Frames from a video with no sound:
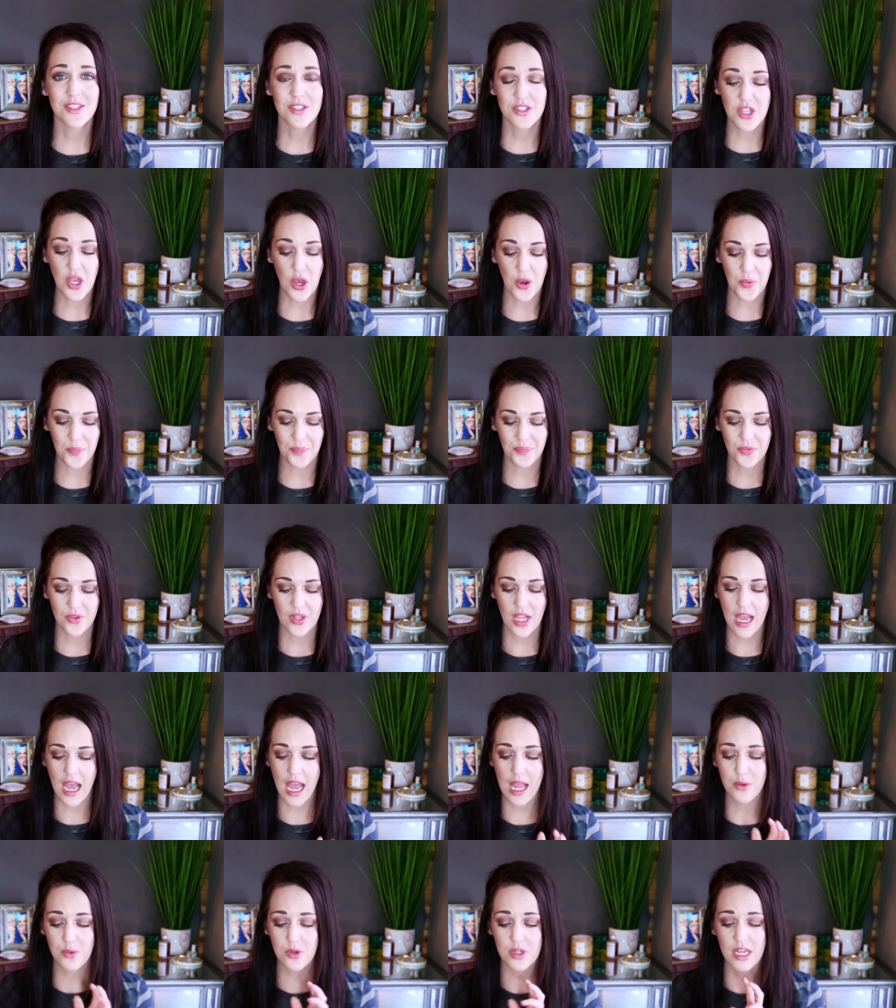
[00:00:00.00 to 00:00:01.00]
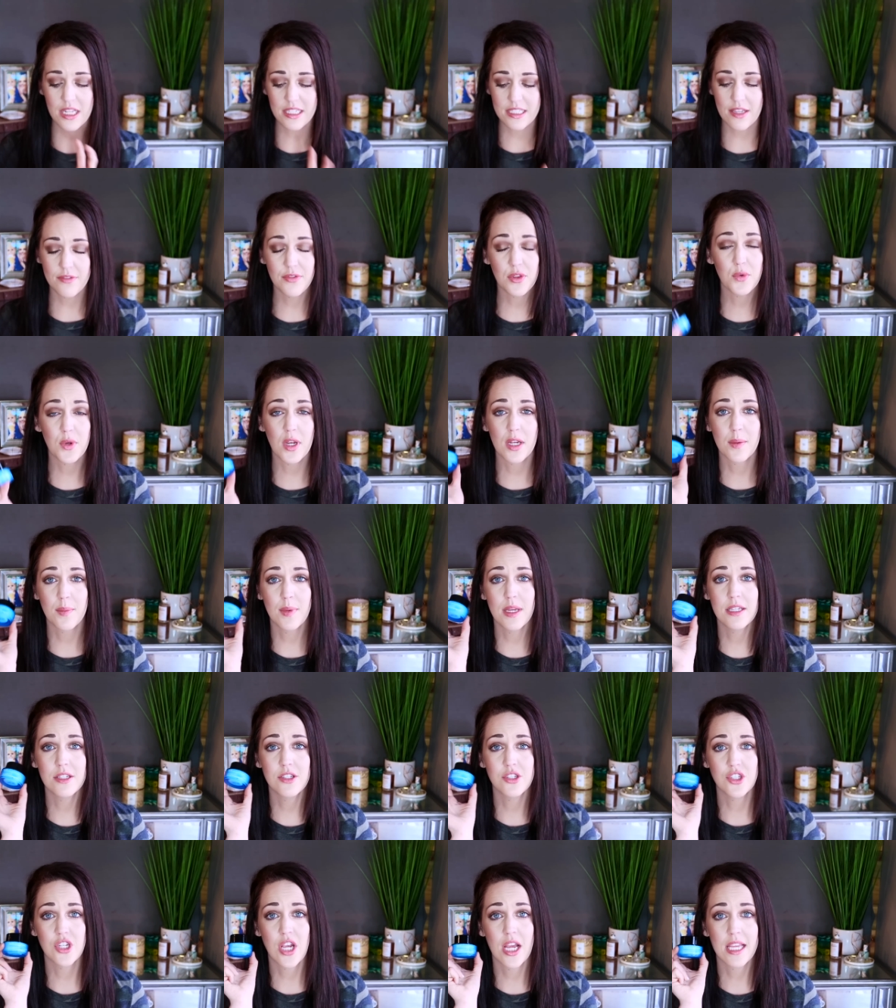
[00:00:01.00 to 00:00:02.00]
So I would definitely
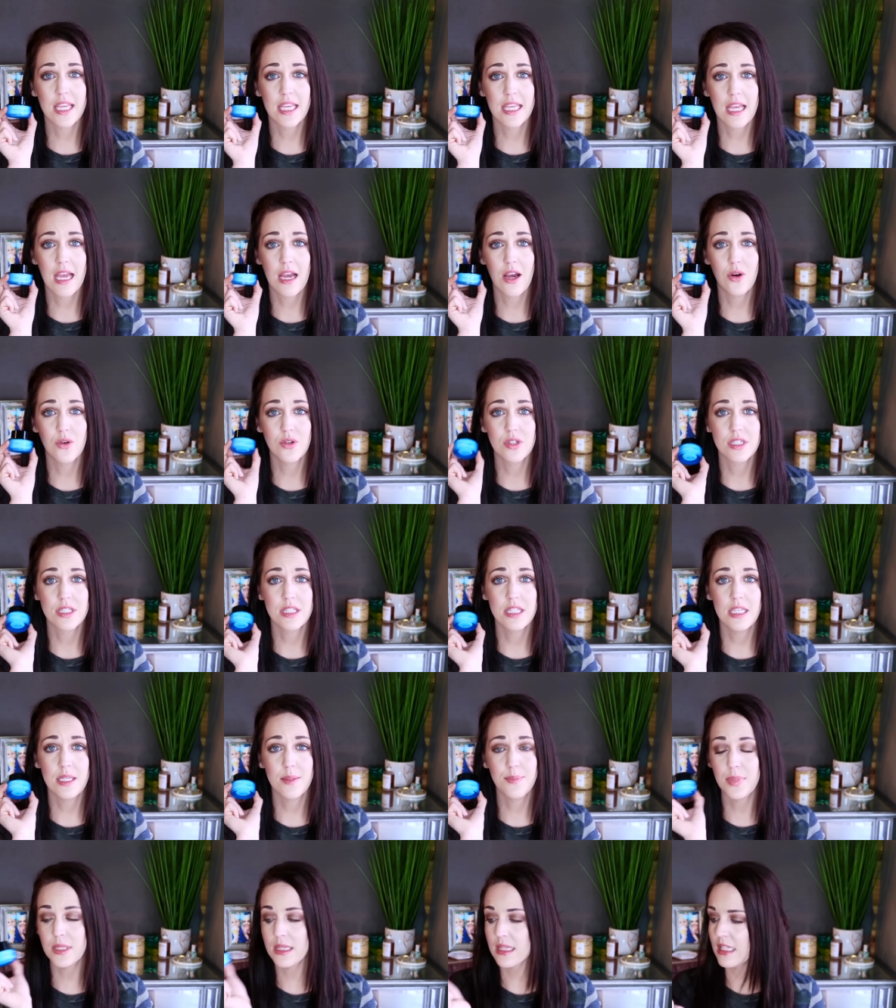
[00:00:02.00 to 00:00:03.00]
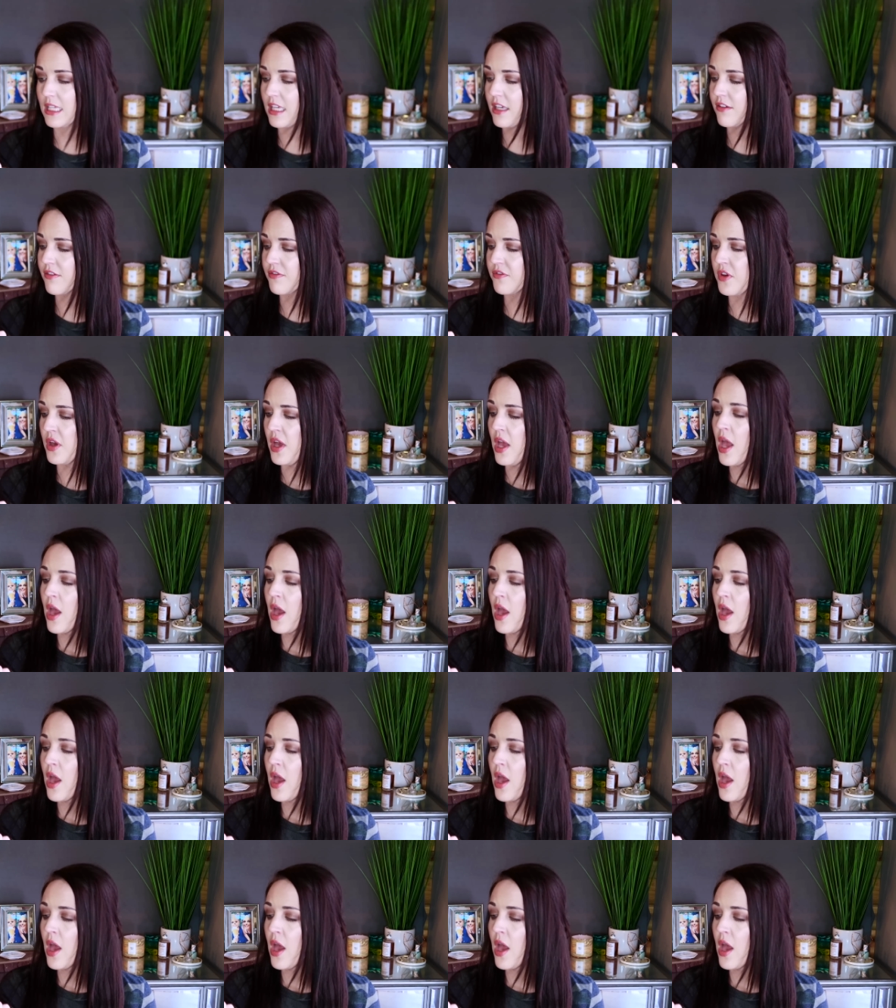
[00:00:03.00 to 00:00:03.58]
recommend checking out the Belif